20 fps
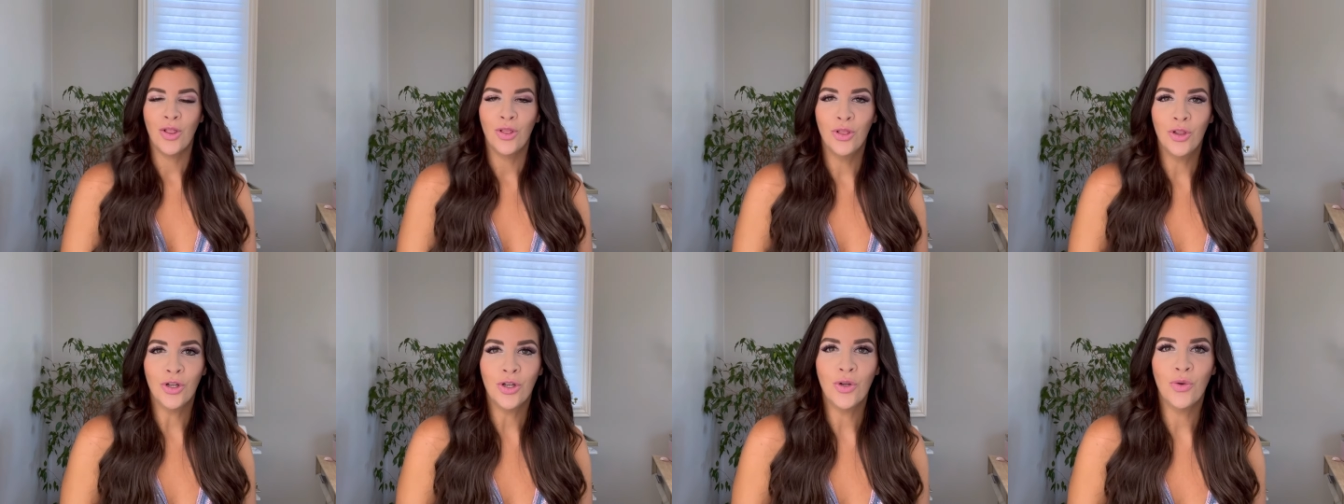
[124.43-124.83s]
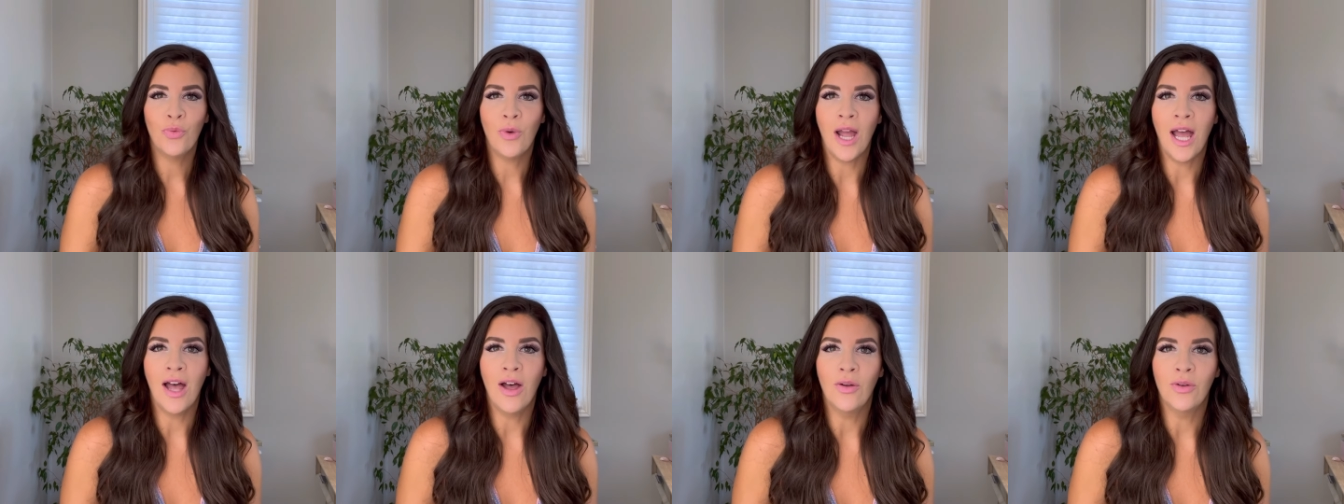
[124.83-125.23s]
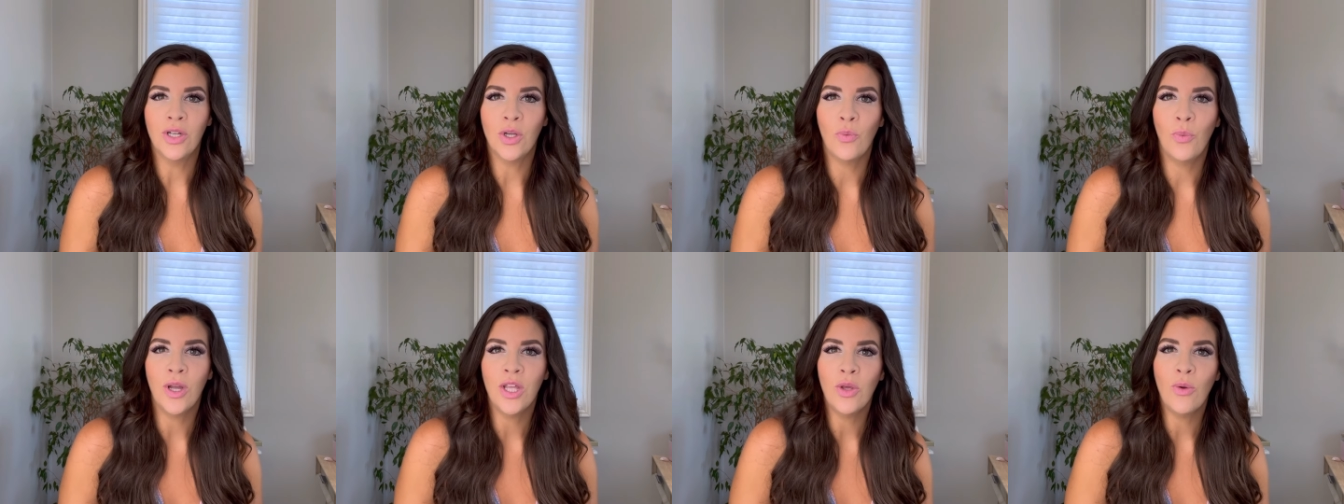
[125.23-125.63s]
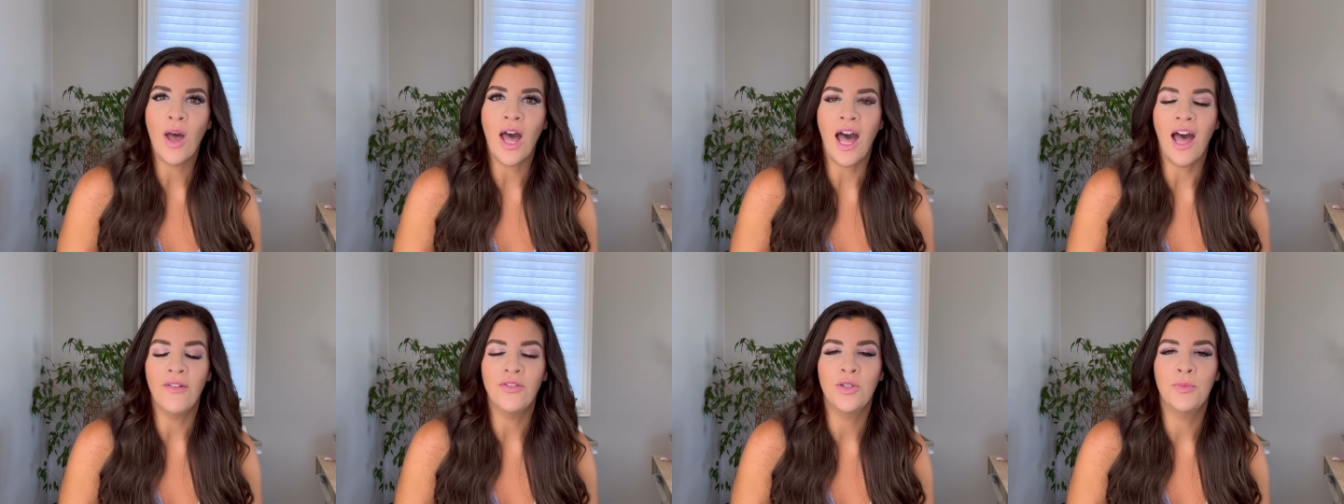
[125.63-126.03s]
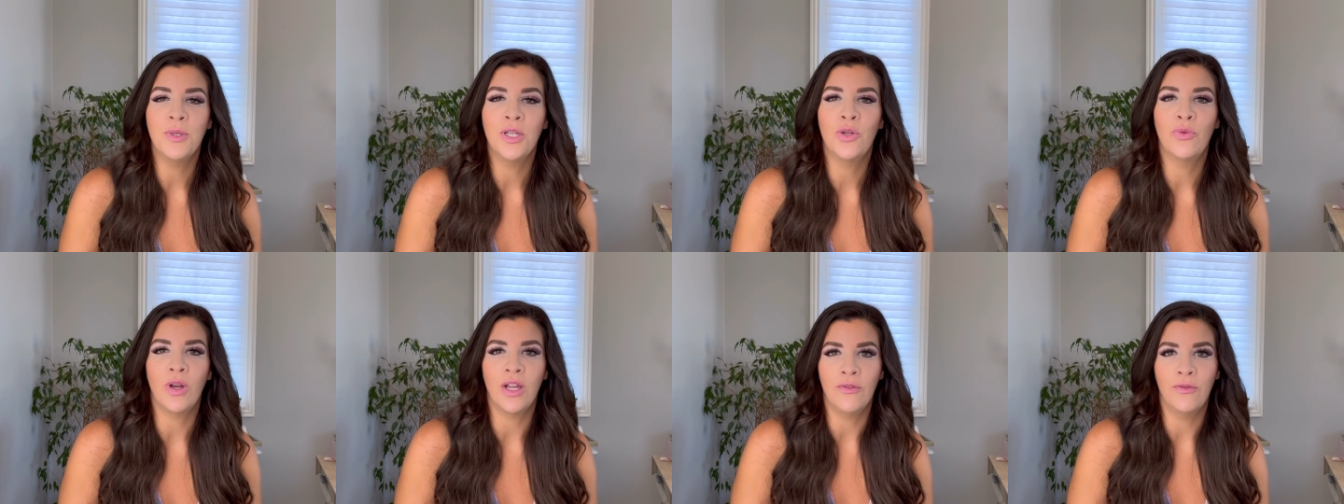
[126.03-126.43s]
Look around at what you have to
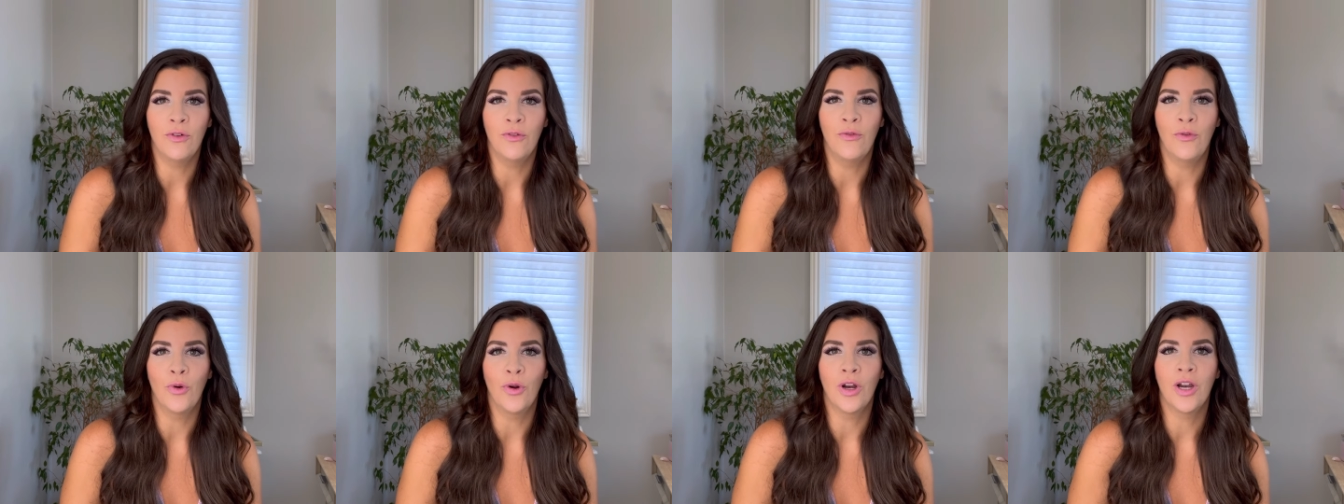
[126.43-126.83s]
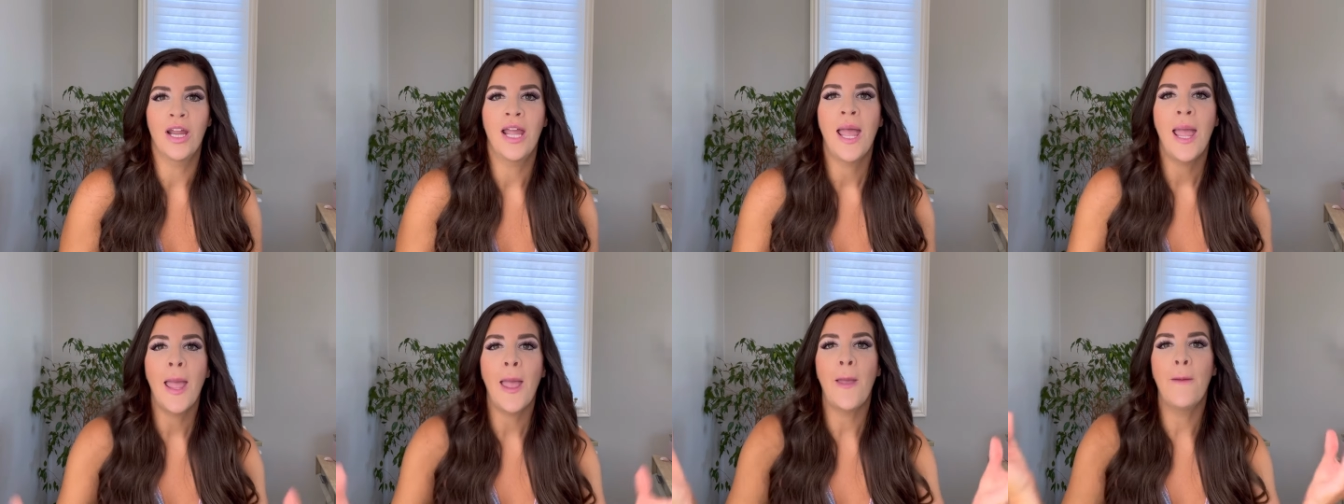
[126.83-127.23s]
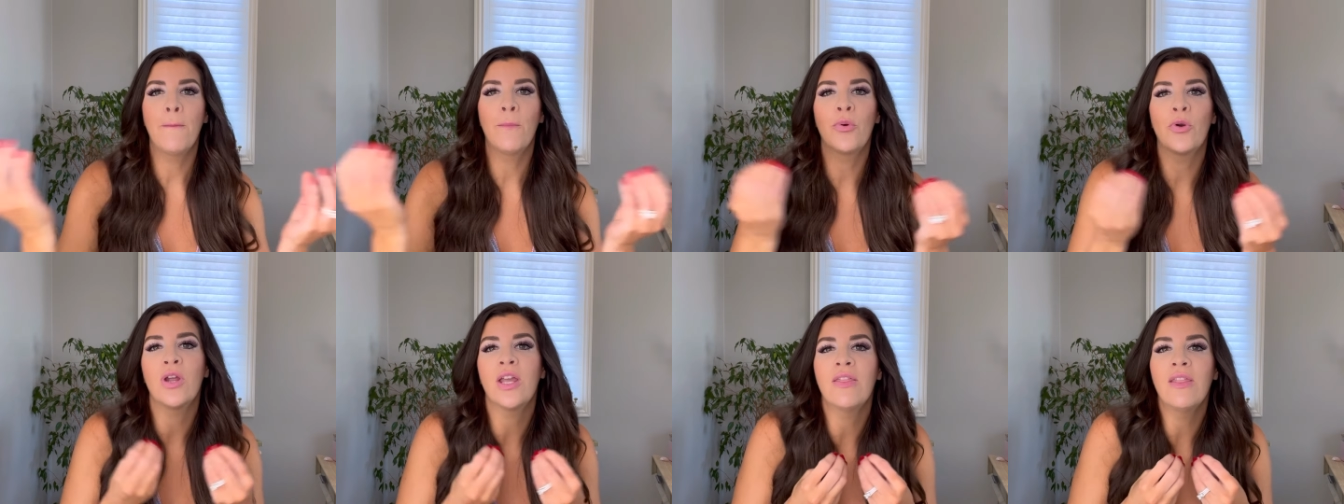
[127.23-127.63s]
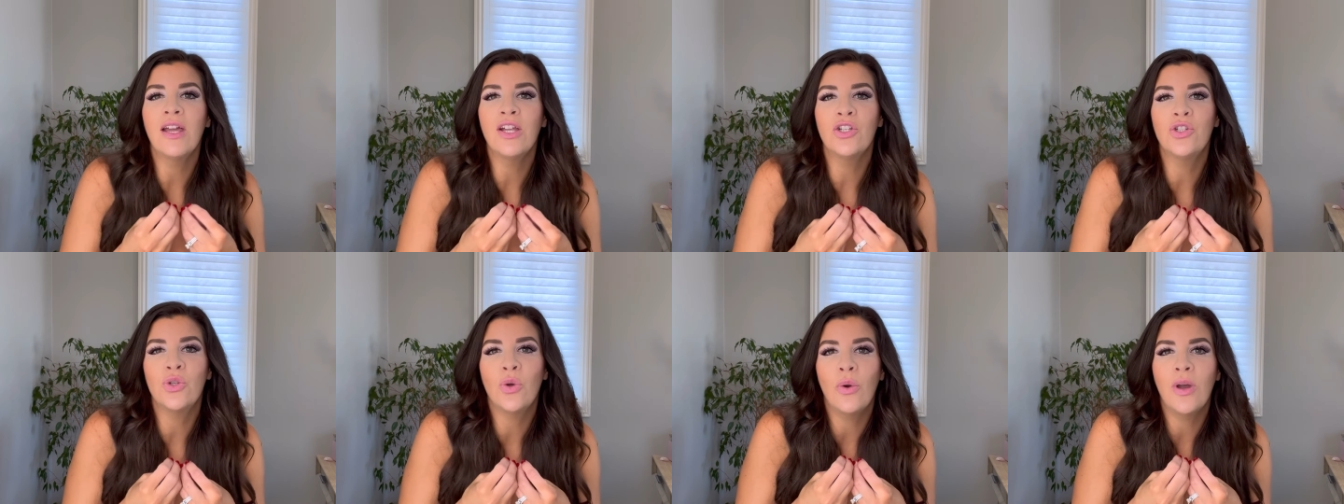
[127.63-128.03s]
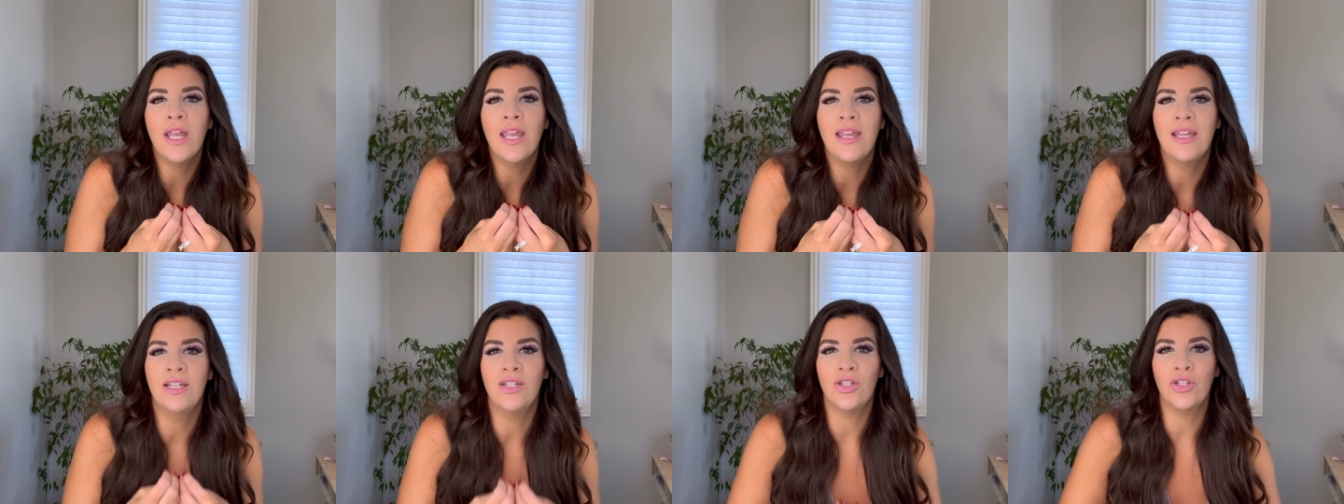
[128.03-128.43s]
be grateful for and bring that
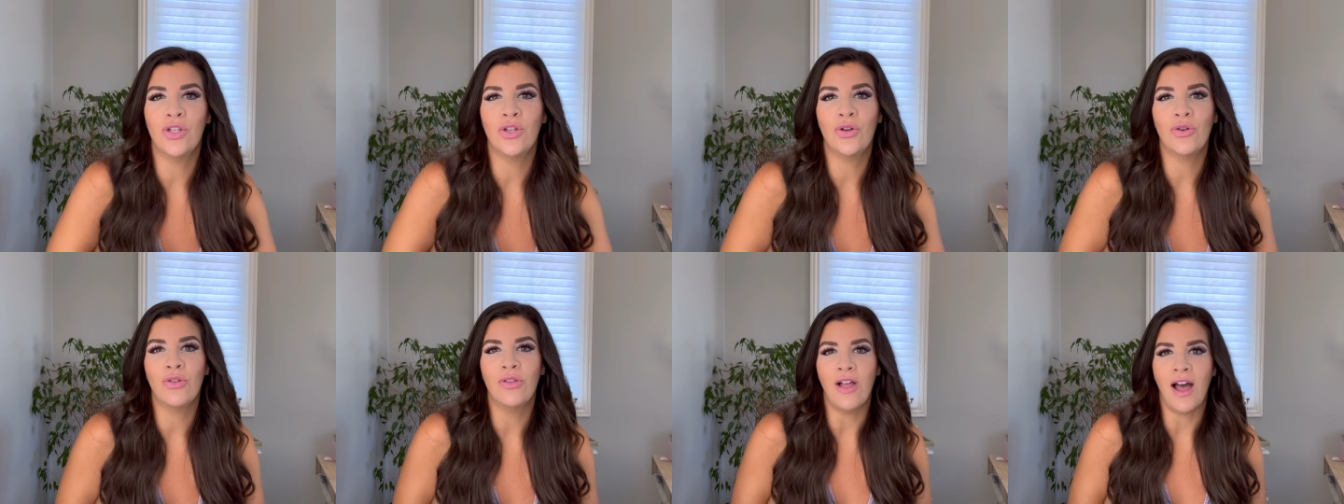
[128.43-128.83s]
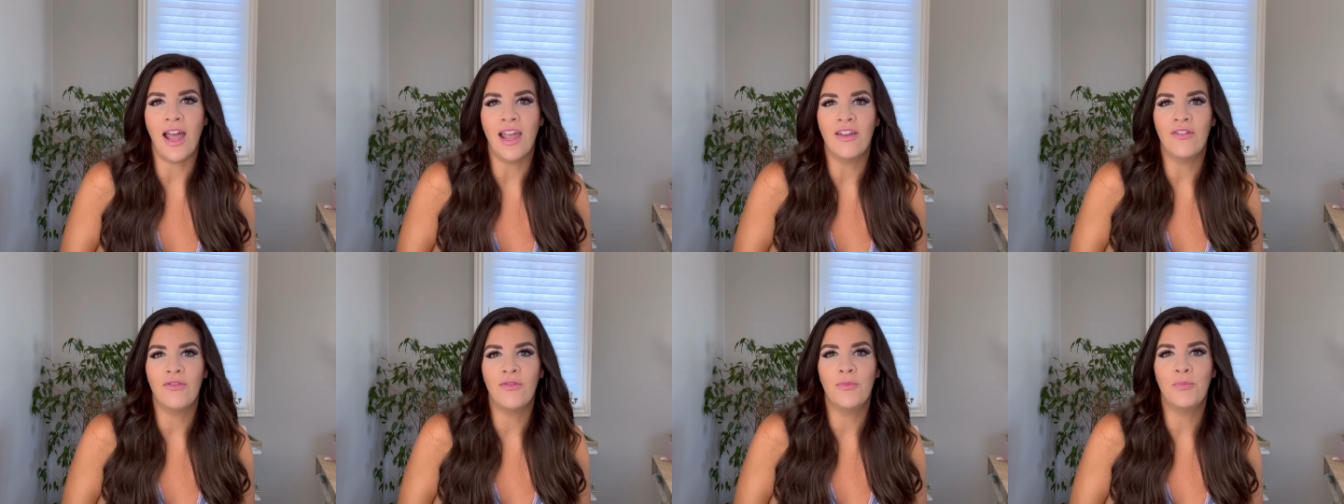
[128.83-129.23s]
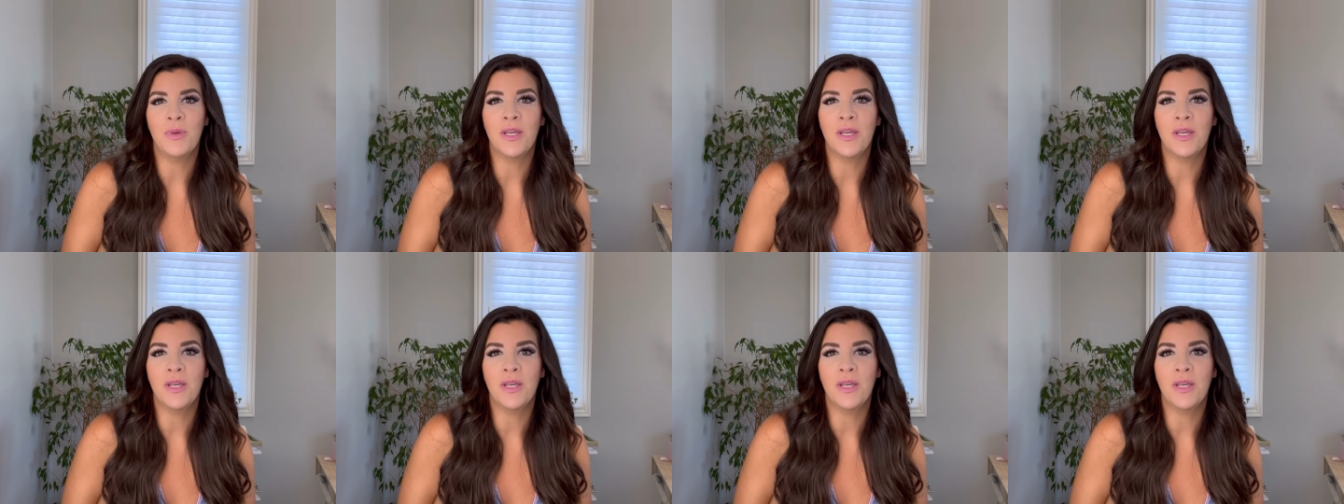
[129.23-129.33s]
joy into your life,